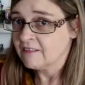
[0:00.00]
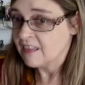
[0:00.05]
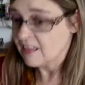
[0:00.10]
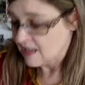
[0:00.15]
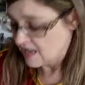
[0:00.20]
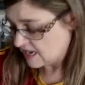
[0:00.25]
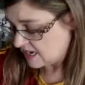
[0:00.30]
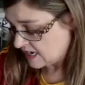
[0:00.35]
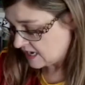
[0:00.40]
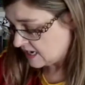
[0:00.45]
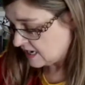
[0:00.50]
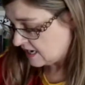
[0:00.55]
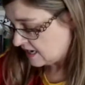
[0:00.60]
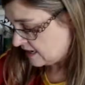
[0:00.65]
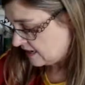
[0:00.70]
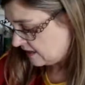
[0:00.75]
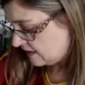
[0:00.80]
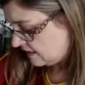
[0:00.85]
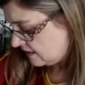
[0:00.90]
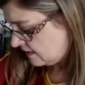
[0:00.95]

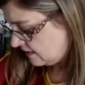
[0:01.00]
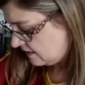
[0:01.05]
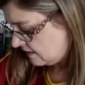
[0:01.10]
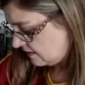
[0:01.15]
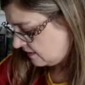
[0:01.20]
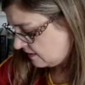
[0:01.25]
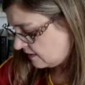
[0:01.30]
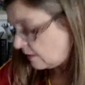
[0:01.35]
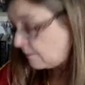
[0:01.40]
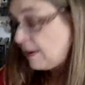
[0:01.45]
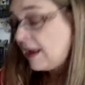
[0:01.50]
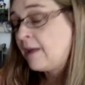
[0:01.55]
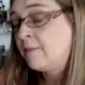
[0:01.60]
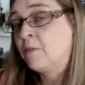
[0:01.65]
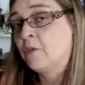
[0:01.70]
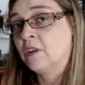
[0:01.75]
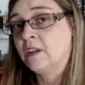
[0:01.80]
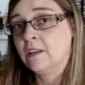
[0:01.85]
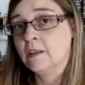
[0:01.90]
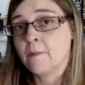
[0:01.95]
the the
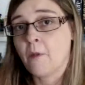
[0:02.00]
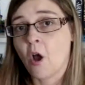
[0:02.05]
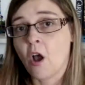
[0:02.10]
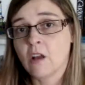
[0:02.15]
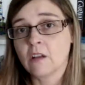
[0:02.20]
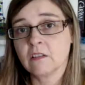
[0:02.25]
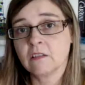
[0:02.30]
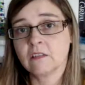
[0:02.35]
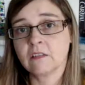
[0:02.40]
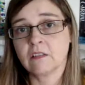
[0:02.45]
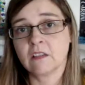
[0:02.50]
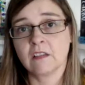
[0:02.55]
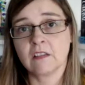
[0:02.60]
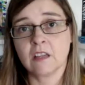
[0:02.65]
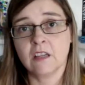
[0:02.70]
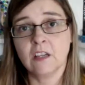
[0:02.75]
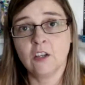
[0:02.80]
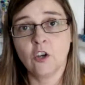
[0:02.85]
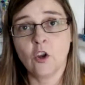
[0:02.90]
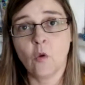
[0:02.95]
paper in the box because
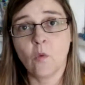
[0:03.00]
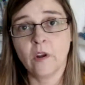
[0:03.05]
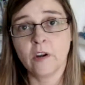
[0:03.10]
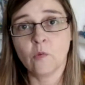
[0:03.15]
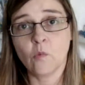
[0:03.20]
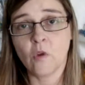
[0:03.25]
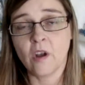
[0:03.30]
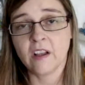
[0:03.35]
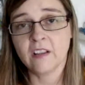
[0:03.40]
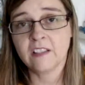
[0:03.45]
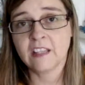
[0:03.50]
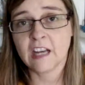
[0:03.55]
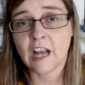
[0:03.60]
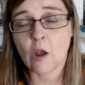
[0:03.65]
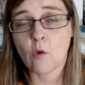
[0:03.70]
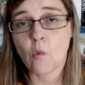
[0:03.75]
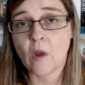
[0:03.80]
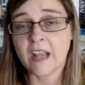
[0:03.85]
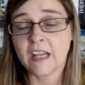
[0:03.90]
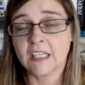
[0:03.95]
I didn't know what it was and
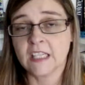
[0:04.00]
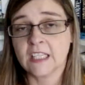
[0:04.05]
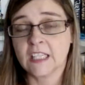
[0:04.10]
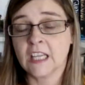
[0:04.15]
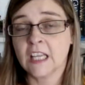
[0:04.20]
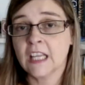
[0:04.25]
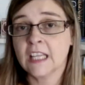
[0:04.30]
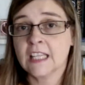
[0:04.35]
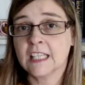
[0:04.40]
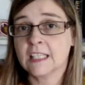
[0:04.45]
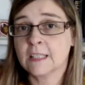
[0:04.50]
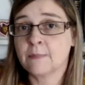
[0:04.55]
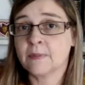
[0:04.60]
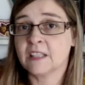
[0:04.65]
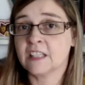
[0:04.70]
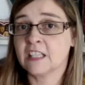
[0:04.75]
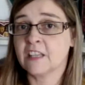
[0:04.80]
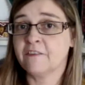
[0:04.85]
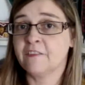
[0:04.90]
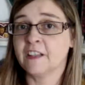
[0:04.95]
I went
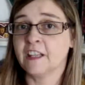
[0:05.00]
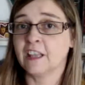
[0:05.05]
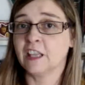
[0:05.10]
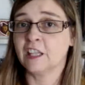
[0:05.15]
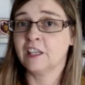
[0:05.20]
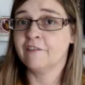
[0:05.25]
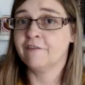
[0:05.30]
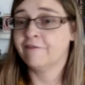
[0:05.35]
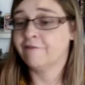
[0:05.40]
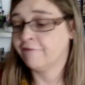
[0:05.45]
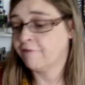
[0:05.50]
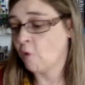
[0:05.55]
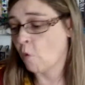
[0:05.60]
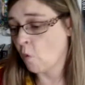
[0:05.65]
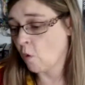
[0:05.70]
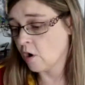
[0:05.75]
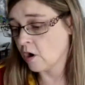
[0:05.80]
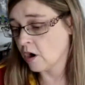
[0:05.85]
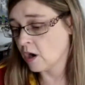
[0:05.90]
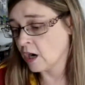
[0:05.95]
specifically
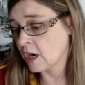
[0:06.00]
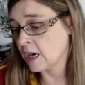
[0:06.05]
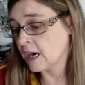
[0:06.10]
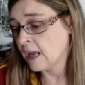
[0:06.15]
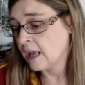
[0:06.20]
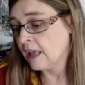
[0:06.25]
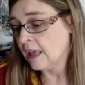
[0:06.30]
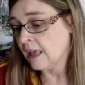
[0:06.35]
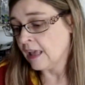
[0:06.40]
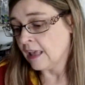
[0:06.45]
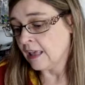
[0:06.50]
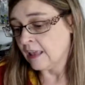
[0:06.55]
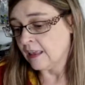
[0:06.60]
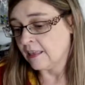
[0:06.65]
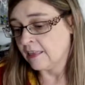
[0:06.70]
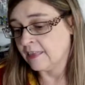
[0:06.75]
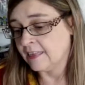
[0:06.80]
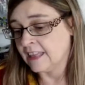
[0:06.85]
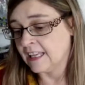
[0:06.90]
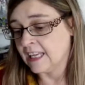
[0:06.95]
for
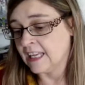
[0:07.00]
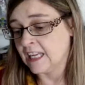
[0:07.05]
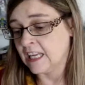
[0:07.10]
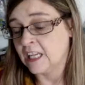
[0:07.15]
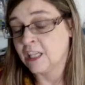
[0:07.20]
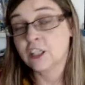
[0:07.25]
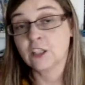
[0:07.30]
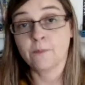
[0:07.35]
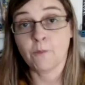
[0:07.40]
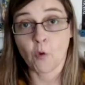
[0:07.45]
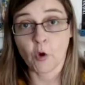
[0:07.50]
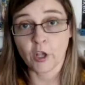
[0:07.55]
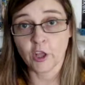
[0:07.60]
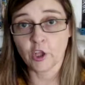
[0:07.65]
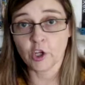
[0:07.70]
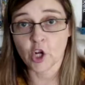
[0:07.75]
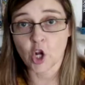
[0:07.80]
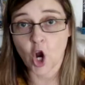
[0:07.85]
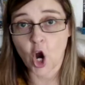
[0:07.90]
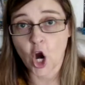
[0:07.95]
the
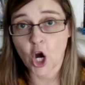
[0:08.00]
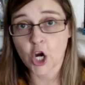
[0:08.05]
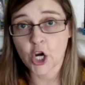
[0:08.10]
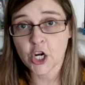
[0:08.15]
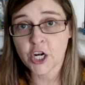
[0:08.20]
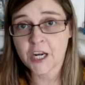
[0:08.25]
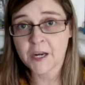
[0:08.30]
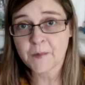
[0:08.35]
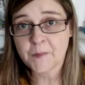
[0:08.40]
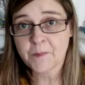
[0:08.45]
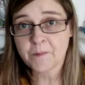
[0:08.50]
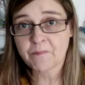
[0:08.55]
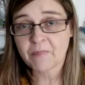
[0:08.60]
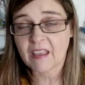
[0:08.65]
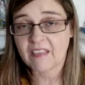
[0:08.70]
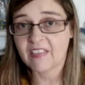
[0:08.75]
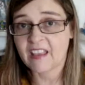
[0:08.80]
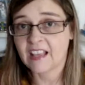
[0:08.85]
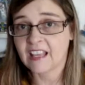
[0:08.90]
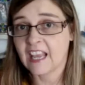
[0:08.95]
spoiler card
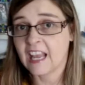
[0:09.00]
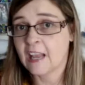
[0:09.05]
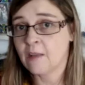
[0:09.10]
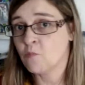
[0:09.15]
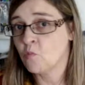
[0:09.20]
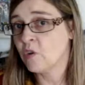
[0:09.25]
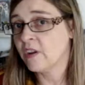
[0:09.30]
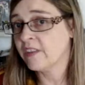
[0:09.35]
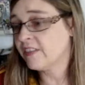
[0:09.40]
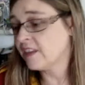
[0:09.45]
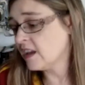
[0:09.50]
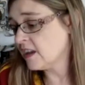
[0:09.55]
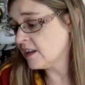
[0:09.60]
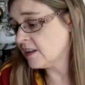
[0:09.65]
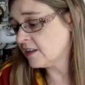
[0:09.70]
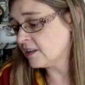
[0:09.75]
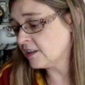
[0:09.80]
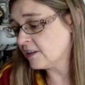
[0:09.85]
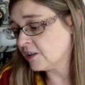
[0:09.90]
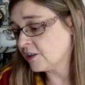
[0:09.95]
that came with
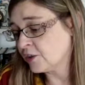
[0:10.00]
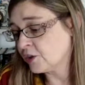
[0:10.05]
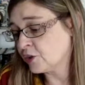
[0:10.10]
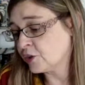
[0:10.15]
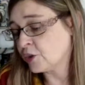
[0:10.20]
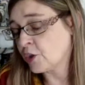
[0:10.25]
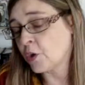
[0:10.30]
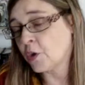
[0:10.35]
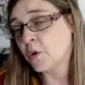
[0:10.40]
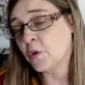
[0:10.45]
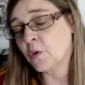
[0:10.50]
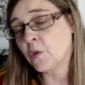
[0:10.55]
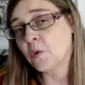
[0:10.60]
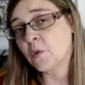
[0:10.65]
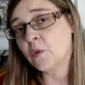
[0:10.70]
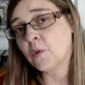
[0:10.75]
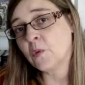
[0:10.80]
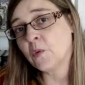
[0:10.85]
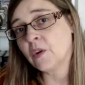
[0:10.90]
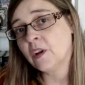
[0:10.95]
it.
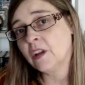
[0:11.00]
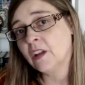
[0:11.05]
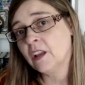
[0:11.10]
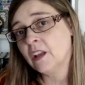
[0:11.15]
So